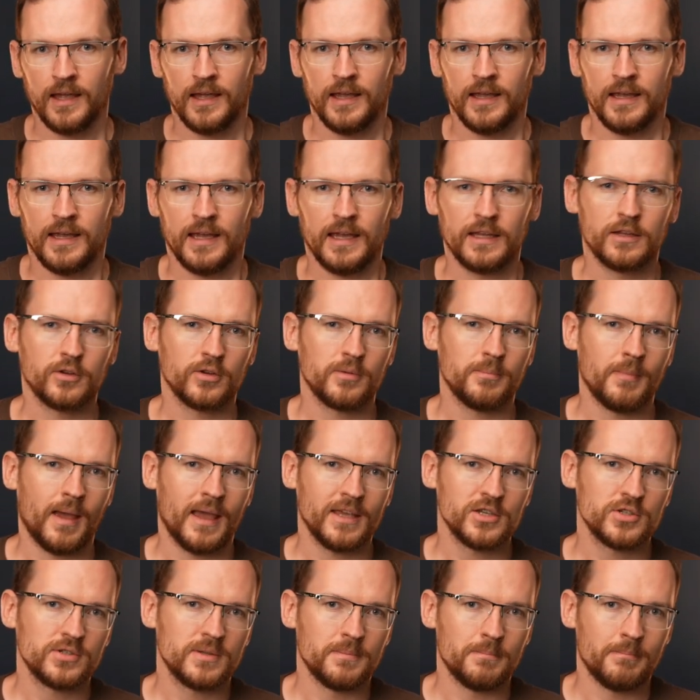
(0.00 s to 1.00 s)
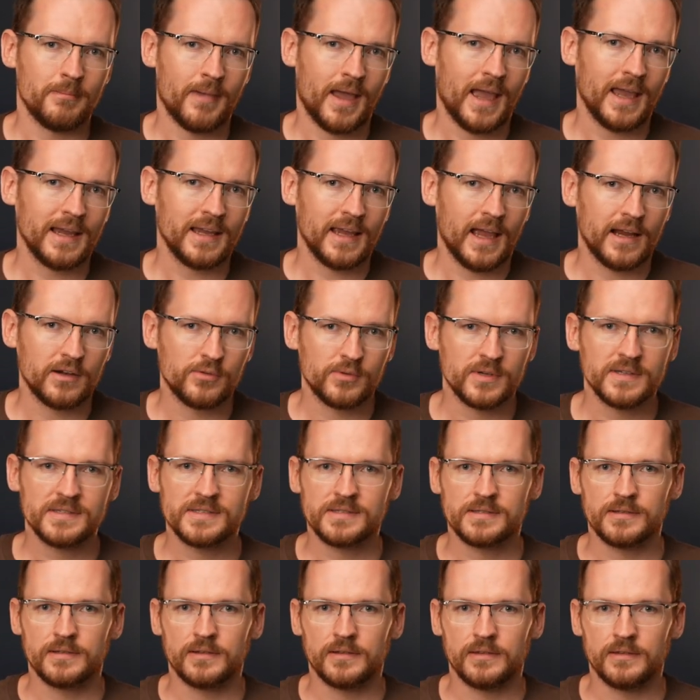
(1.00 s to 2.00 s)
It could match the M A C
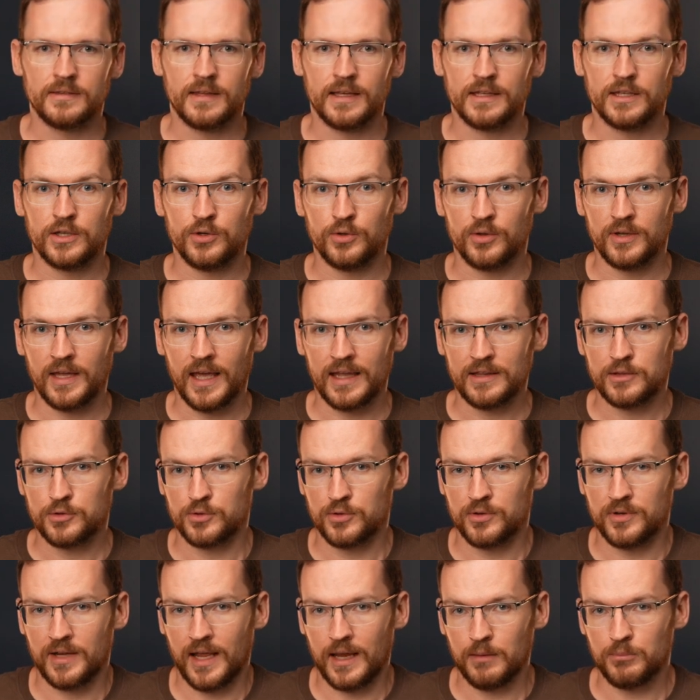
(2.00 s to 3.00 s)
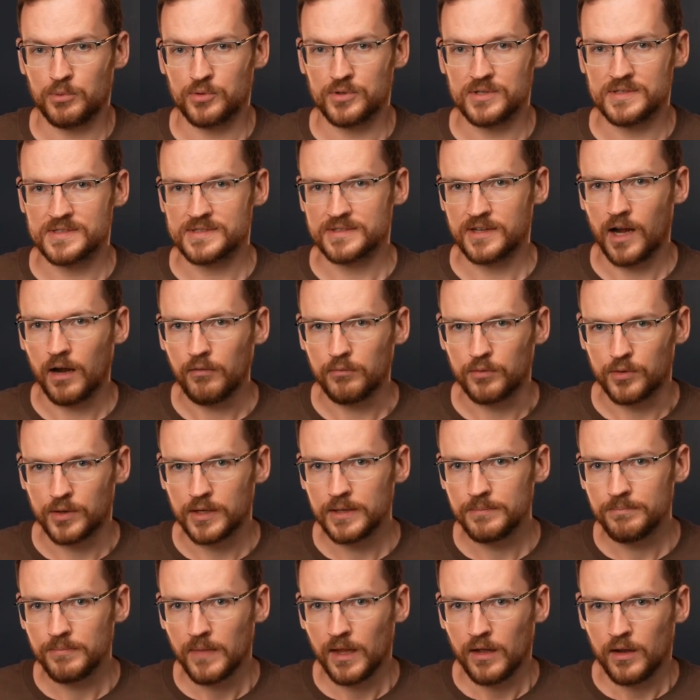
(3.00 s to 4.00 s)
address that you get through neighbor
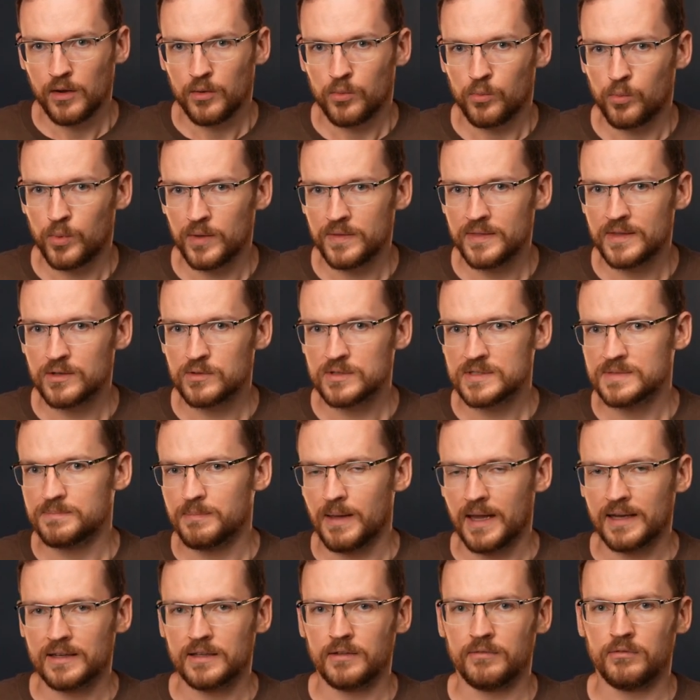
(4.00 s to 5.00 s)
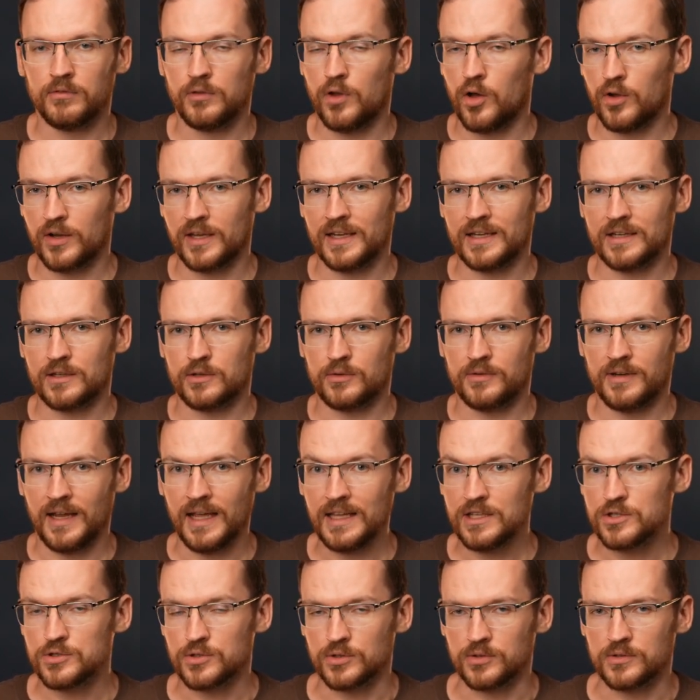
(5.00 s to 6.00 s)
discovery with the respective login
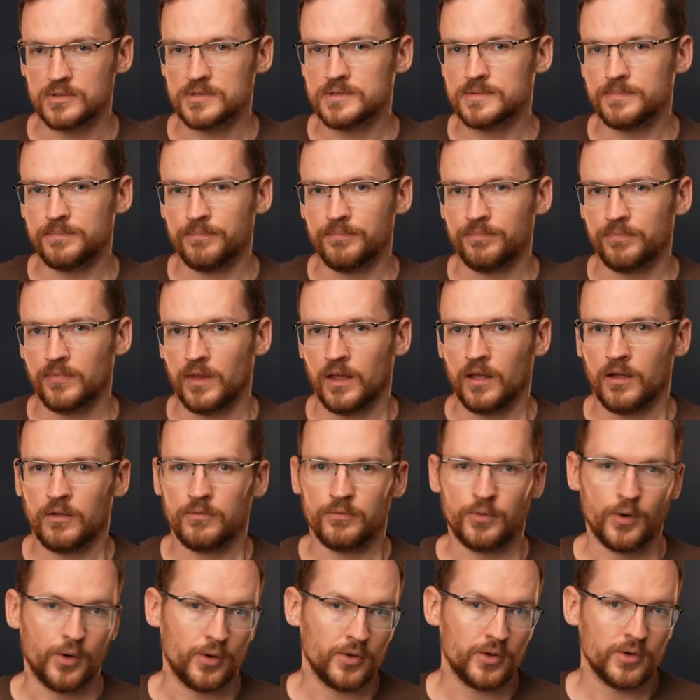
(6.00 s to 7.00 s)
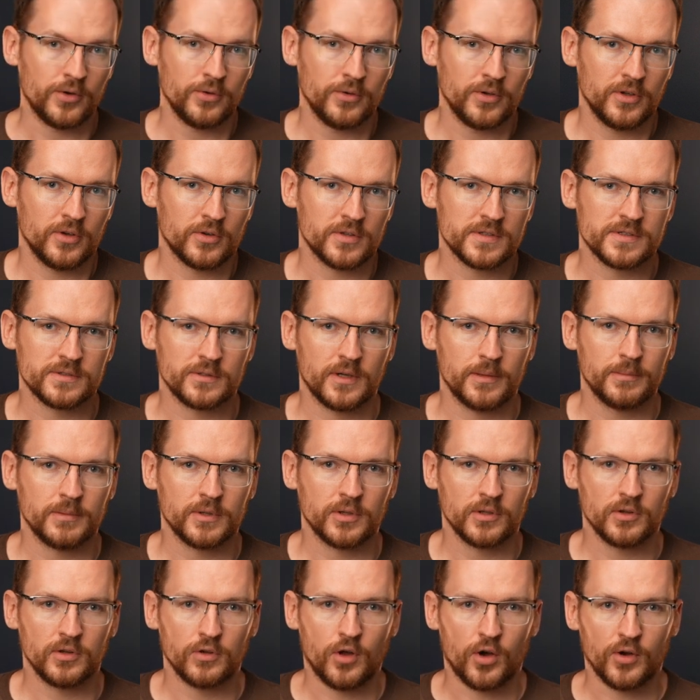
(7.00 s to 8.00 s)
credentials. Further, your script
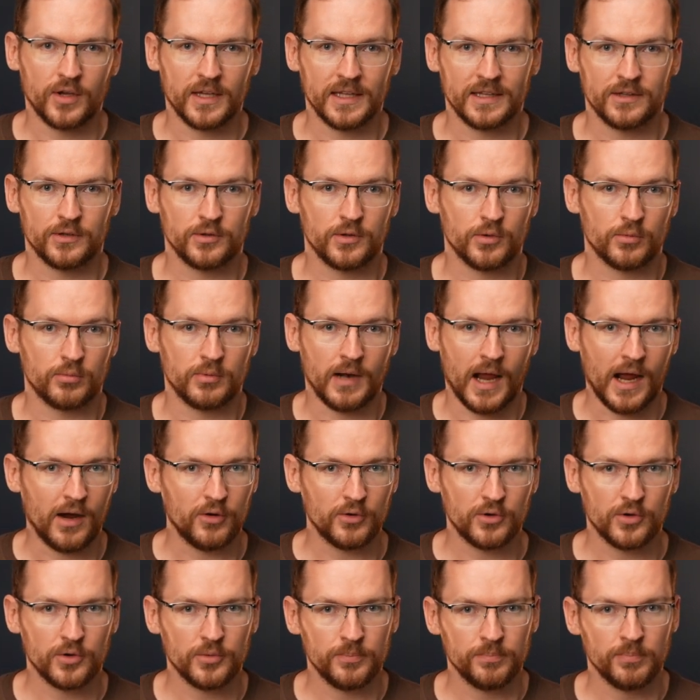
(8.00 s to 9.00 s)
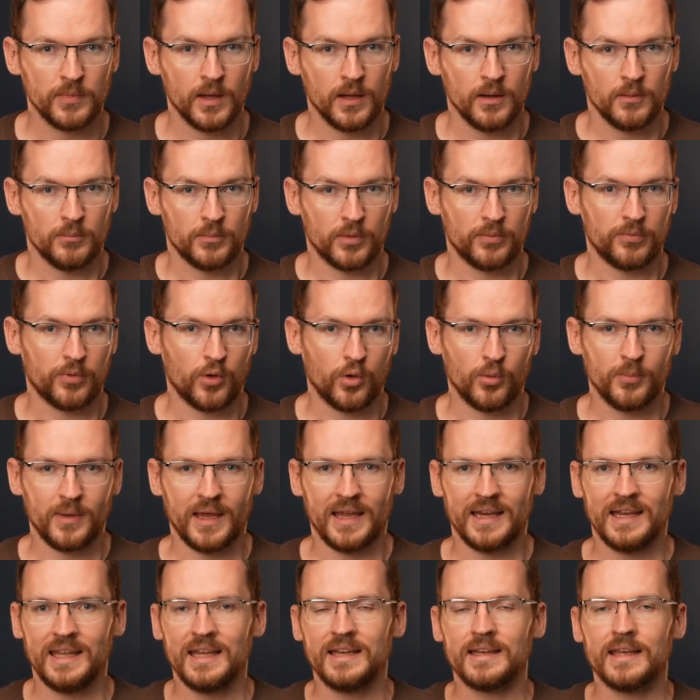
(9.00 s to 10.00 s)
could log into the router, perform
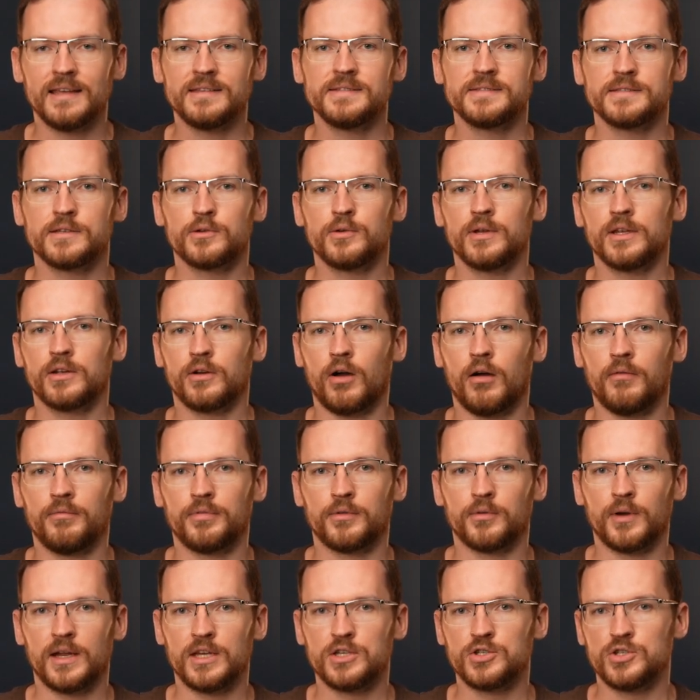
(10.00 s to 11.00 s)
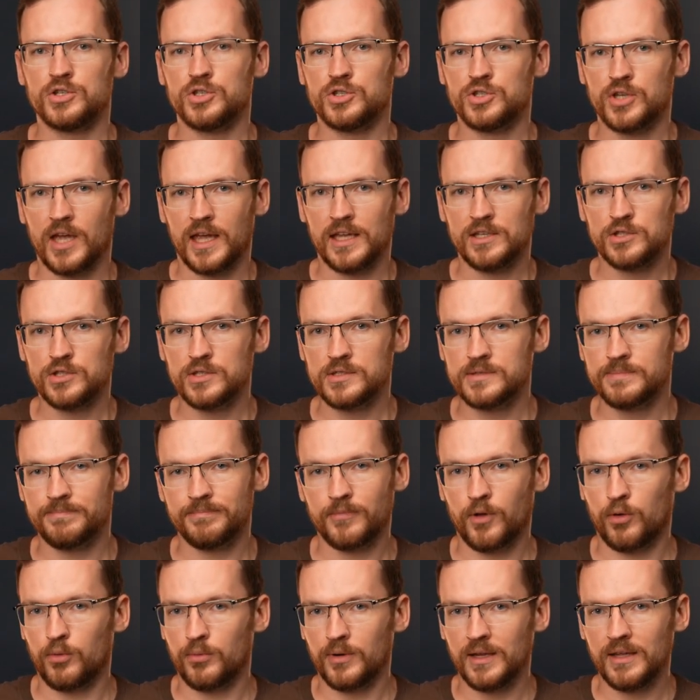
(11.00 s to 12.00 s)
any necessary configuration changes,
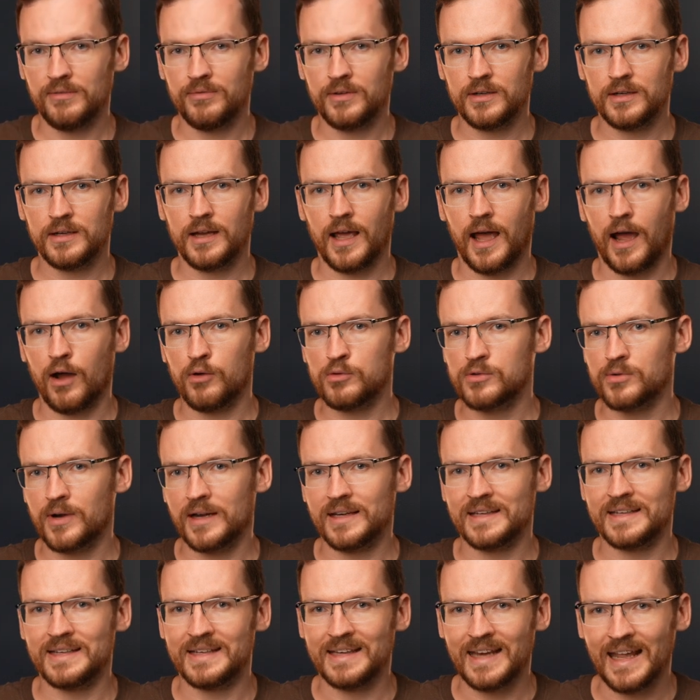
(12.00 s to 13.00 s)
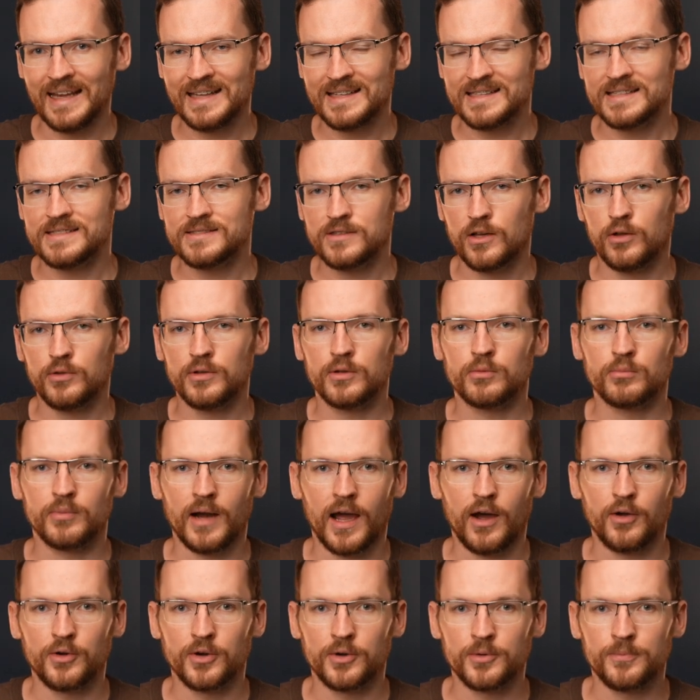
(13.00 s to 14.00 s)
or even outright net install the
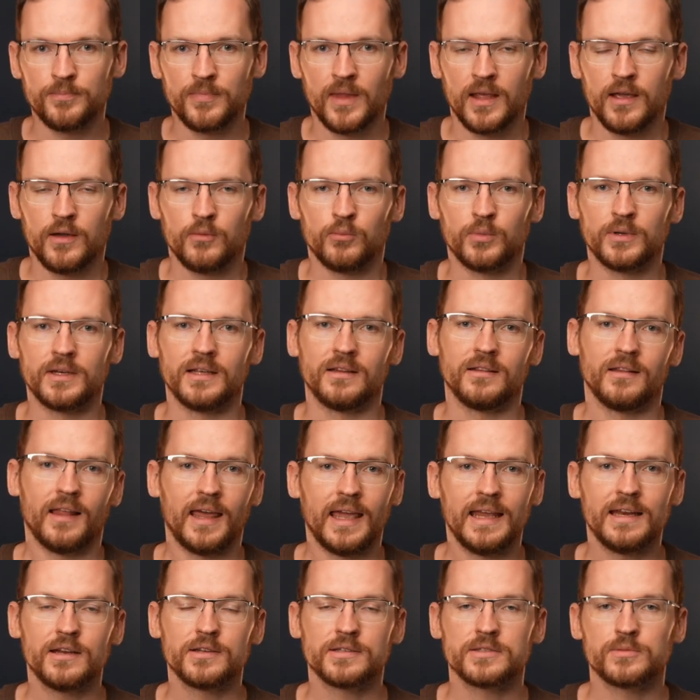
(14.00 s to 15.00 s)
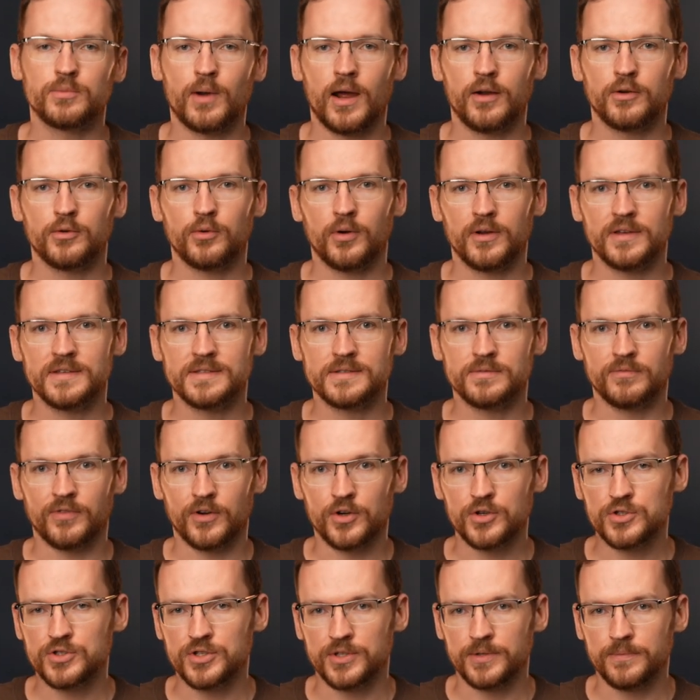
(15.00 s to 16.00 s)
router with the latest RouterOS
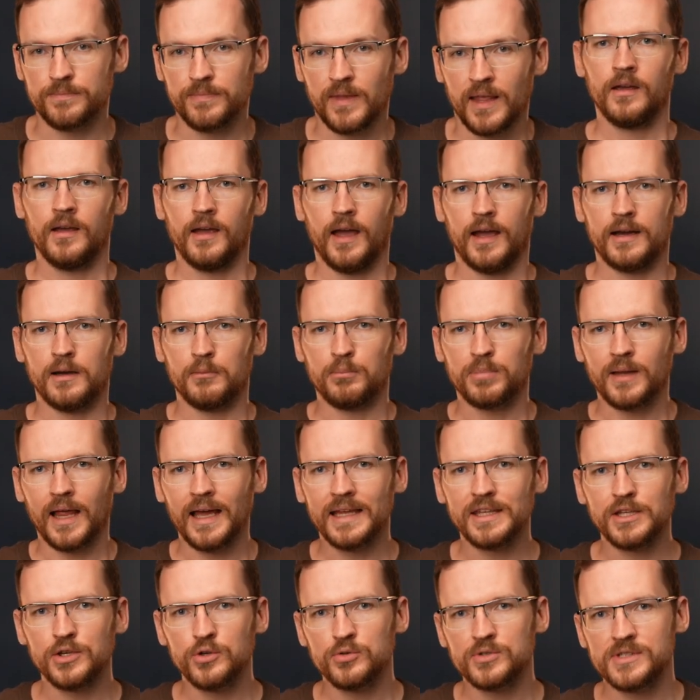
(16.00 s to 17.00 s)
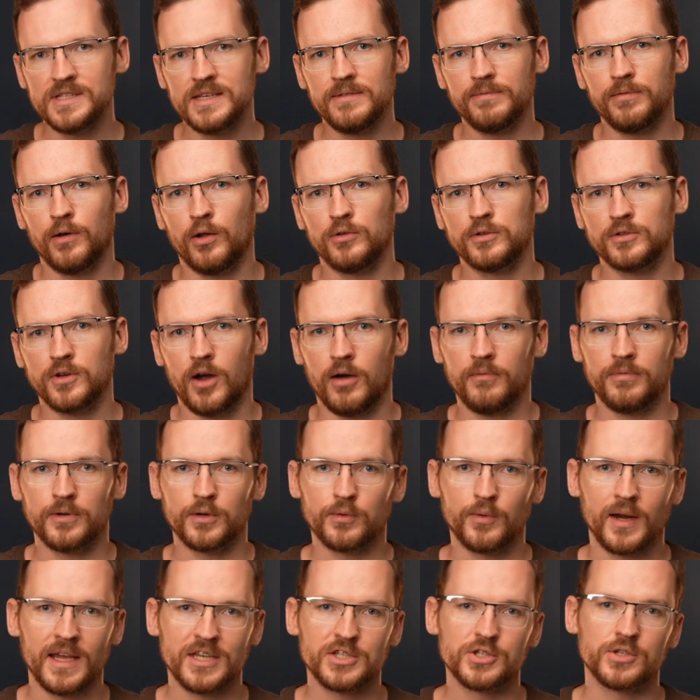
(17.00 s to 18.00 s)
version and apply new default
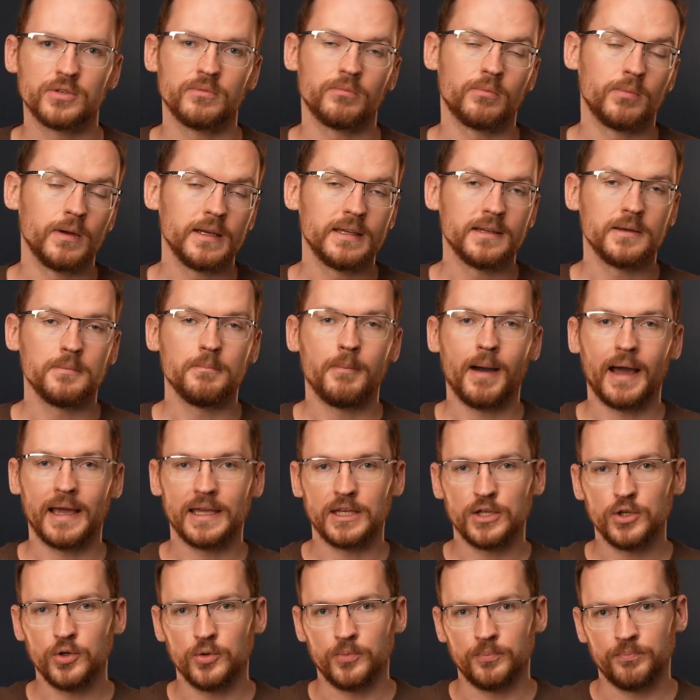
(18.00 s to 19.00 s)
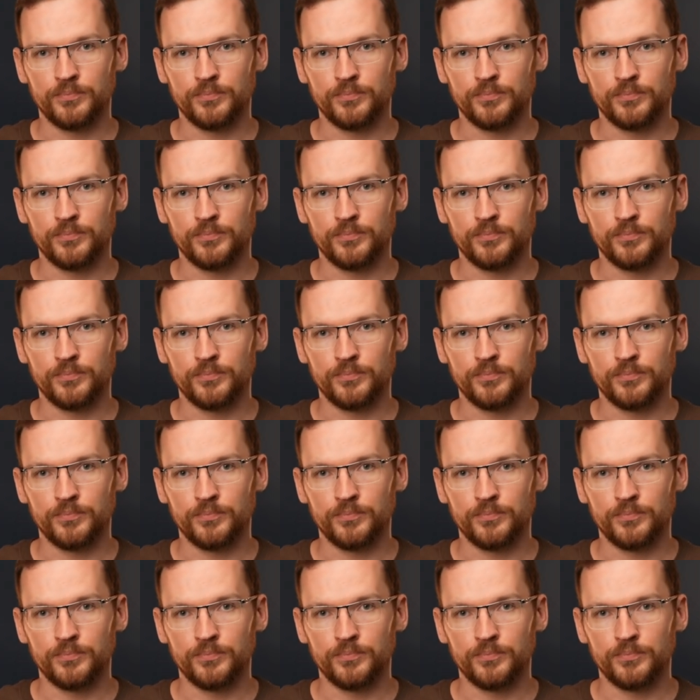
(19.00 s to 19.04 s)
configuration written by you.